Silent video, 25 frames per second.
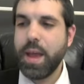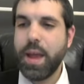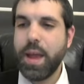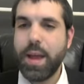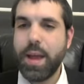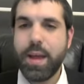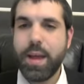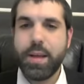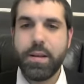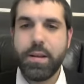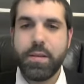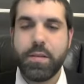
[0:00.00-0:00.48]

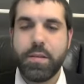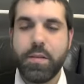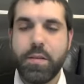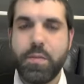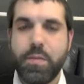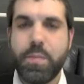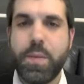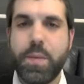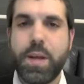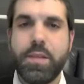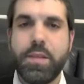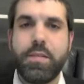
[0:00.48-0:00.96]
And the
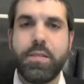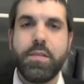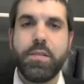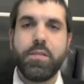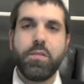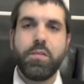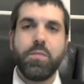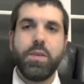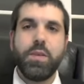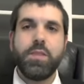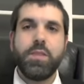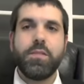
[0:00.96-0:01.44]
Ramban says
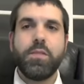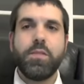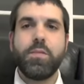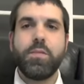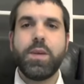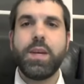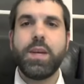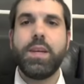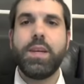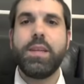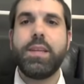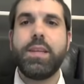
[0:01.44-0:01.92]
the reason
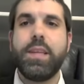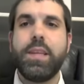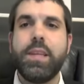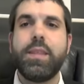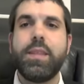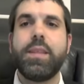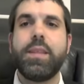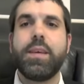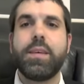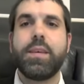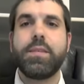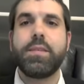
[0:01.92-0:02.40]
why he
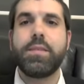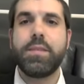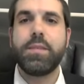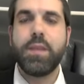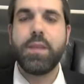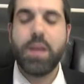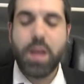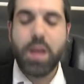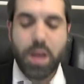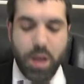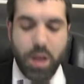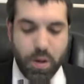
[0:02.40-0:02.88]
did this
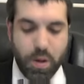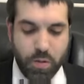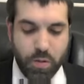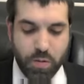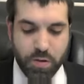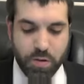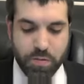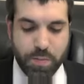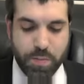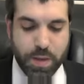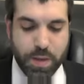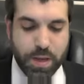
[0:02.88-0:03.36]

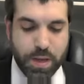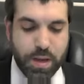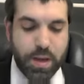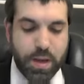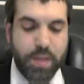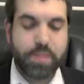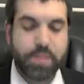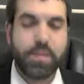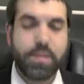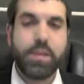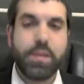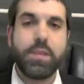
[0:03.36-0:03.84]
was
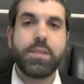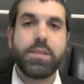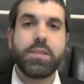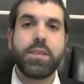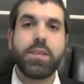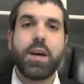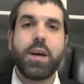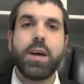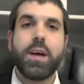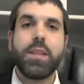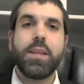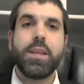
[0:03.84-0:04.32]
because he
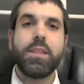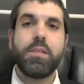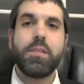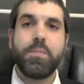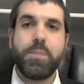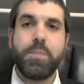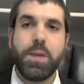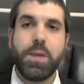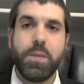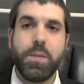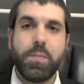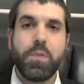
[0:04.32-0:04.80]
saw that the
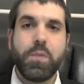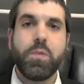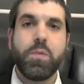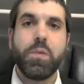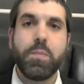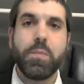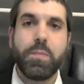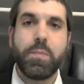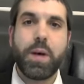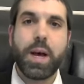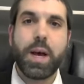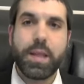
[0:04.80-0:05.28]
people
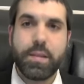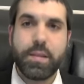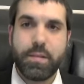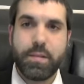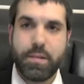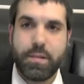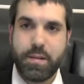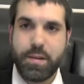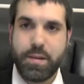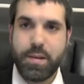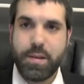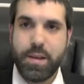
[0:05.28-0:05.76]
were
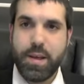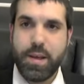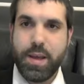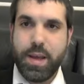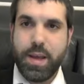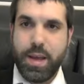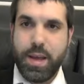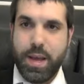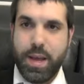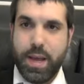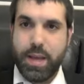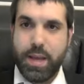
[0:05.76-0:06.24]
bothered,
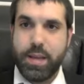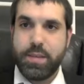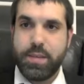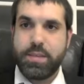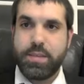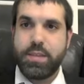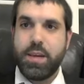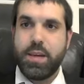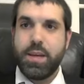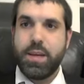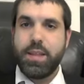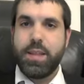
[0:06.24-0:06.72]
and he
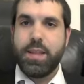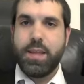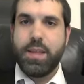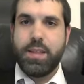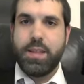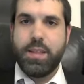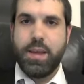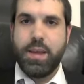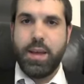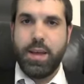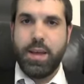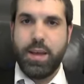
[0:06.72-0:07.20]
saw
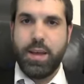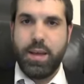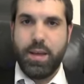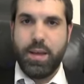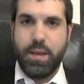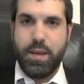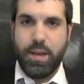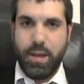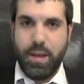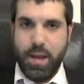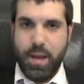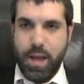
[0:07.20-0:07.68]
that
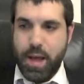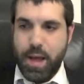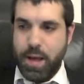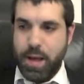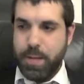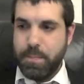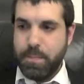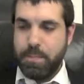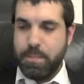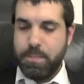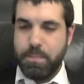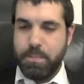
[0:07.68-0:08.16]
they
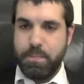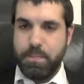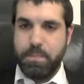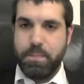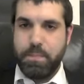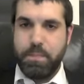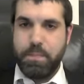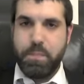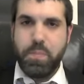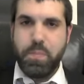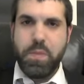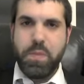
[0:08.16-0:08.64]

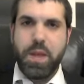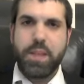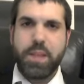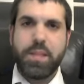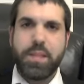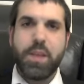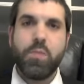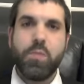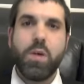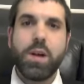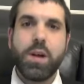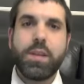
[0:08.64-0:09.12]
that
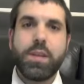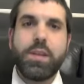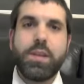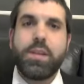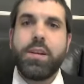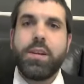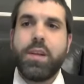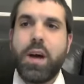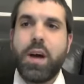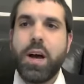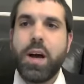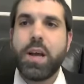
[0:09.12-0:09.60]
they wanted
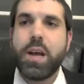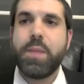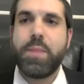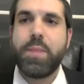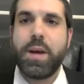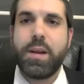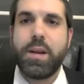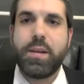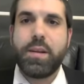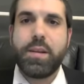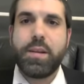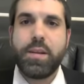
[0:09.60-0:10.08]
to talk
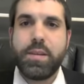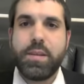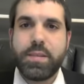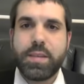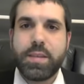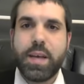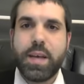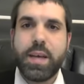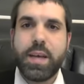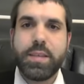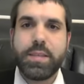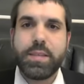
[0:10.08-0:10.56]
about it, to
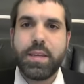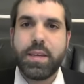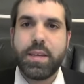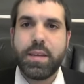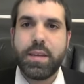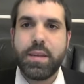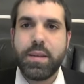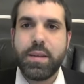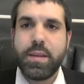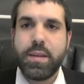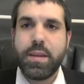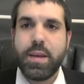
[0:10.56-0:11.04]
discuss
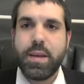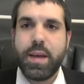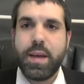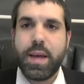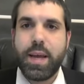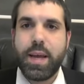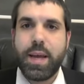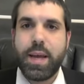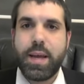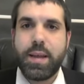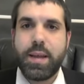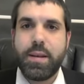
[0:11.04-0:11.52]
it,
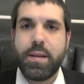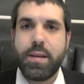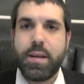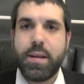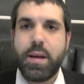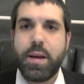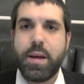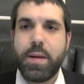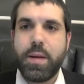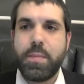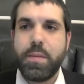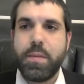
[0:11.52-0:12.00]
and
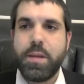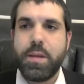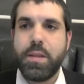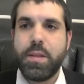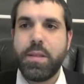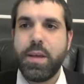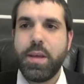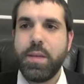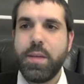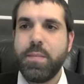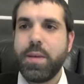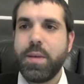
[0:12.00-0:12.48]
um,
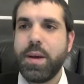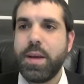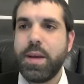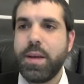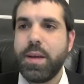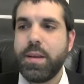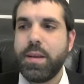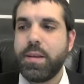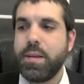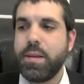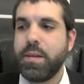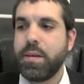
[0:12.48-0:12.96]
they
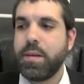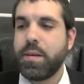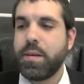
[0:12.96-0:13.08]
might